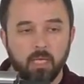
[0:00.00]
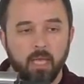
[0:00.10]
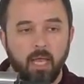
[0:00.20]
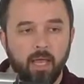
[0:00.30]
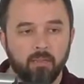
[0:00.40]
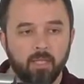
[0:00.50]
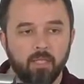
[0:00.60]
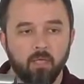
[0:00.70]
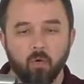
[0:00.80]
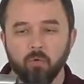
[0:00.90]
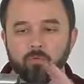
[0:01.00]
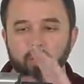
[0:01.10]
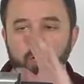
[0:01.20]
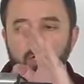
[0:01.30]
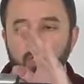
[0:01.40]
And then the
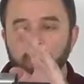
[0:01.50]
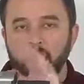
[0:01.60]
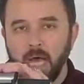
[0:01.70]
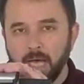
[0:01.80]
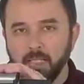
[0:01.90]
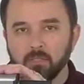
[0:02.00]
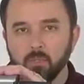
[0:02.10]
overall height